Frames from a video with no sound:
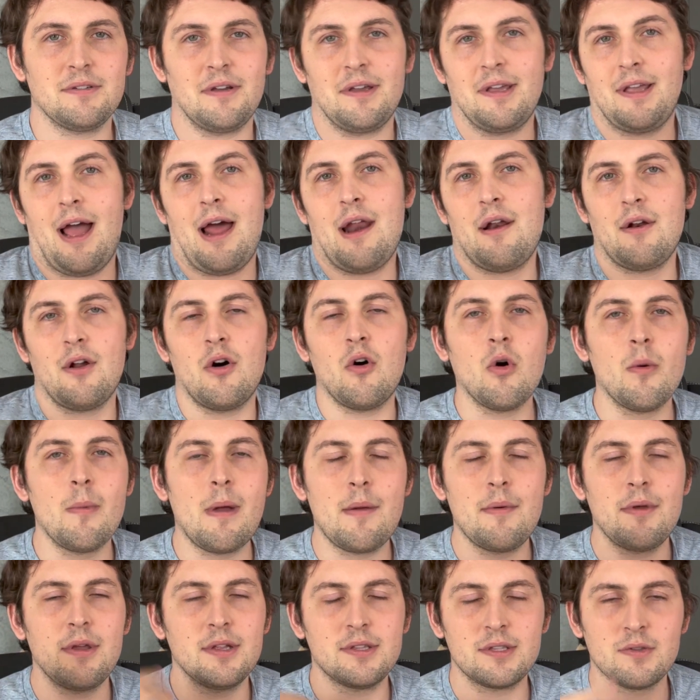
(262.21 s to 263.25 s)
Like, I don't know, or
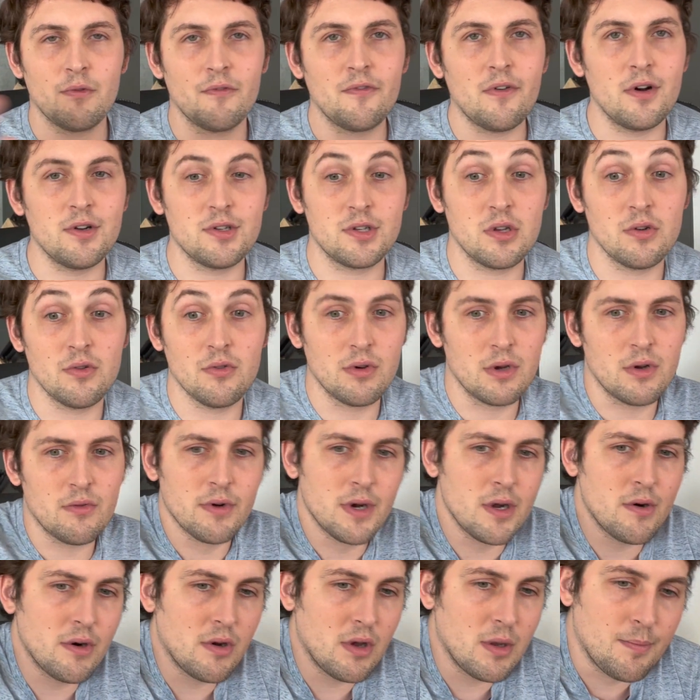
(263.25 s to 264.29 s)
maybe it's the reverse. You're
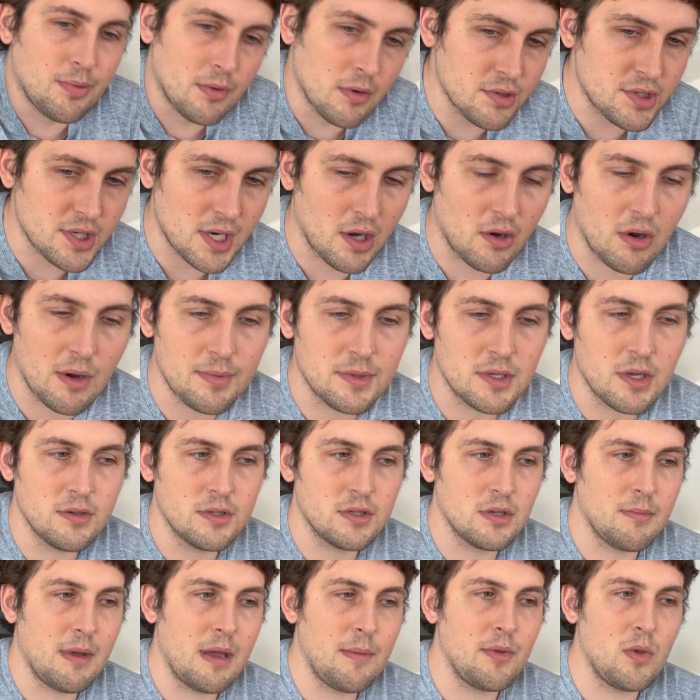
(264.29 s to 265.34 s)
really bullish on crypto,
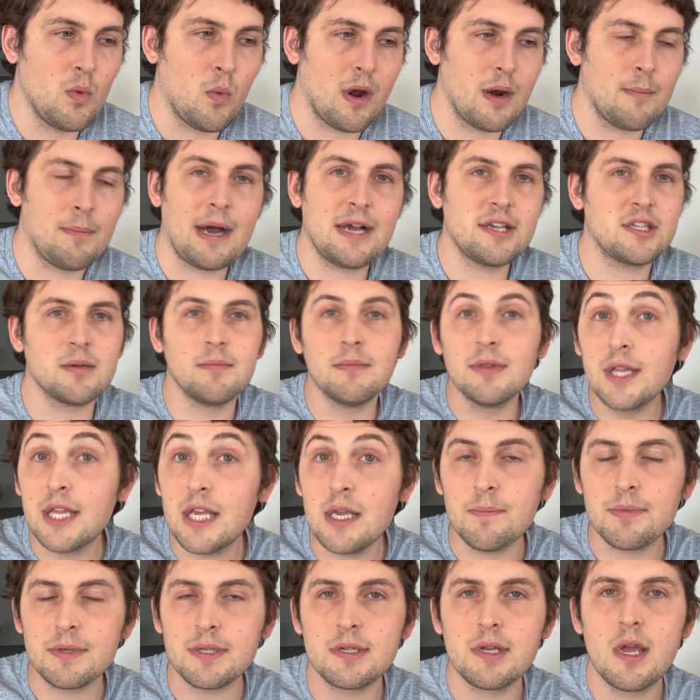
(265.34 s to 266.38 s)
so maybe you want to buy some
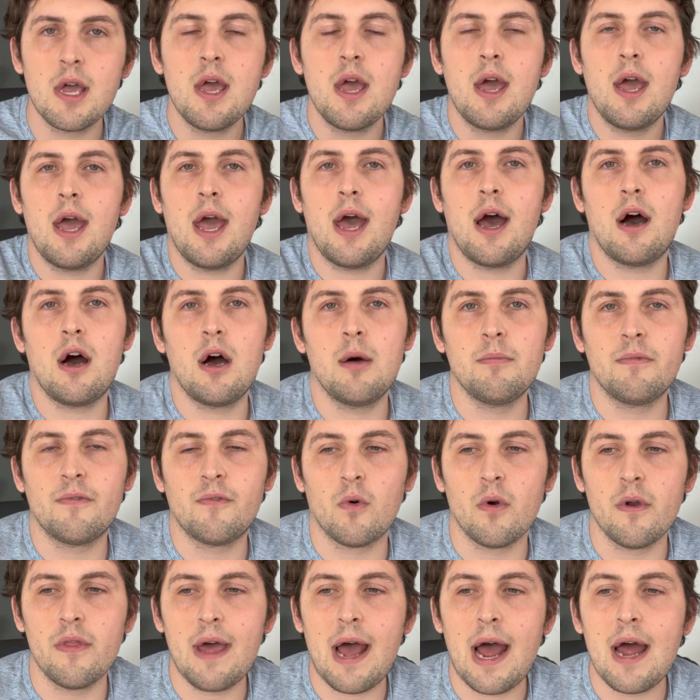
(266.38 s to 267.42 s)
leaps
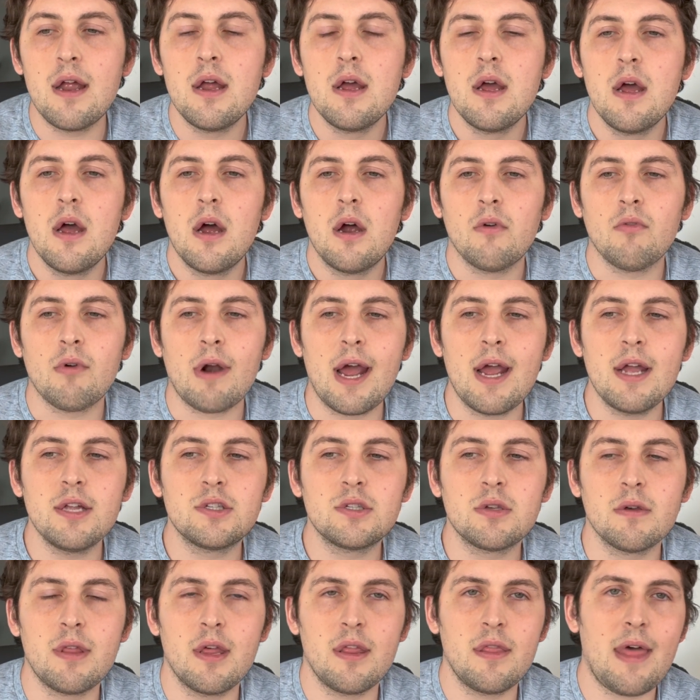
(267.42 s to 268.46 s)
for that, right?
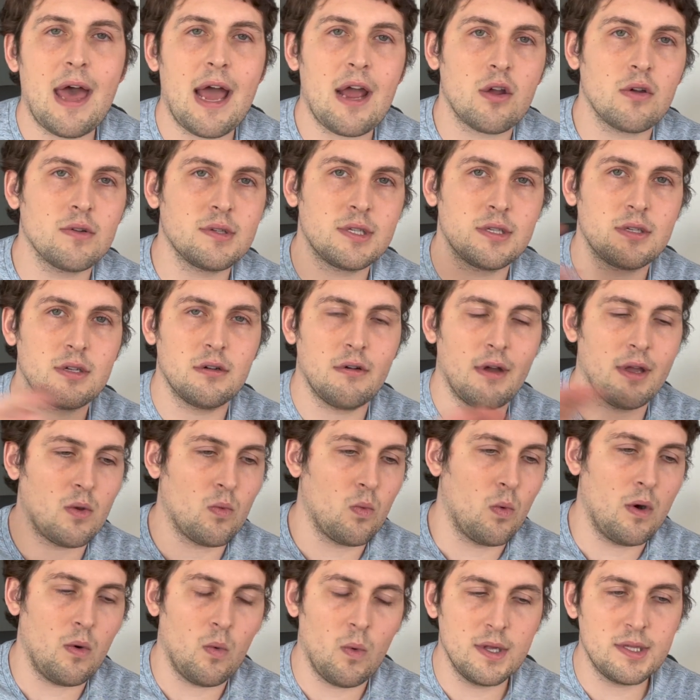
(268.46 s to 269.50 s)
So then that goes into like
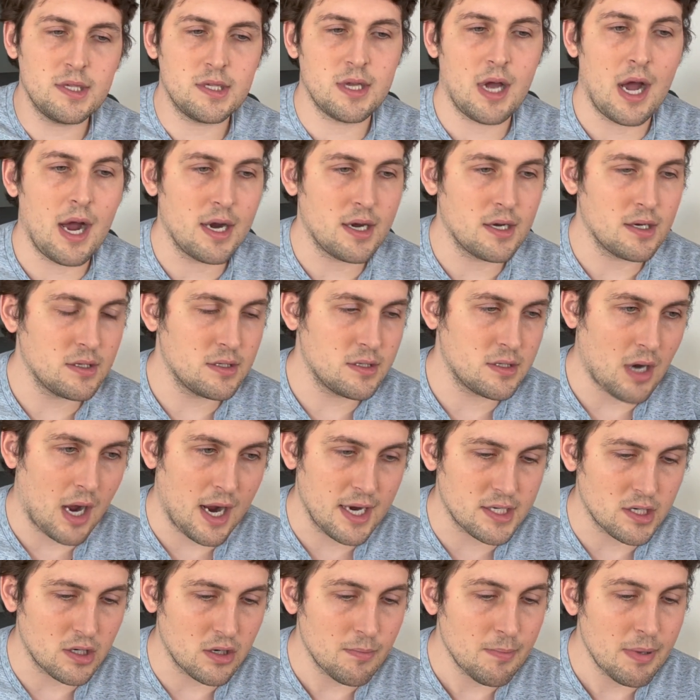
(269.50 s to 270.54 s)
what
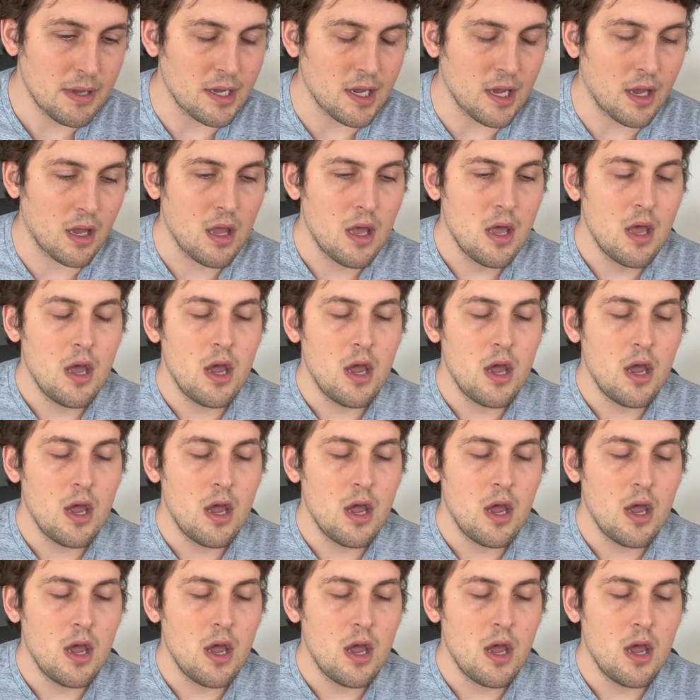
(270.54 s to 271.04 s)
stocks are you picking?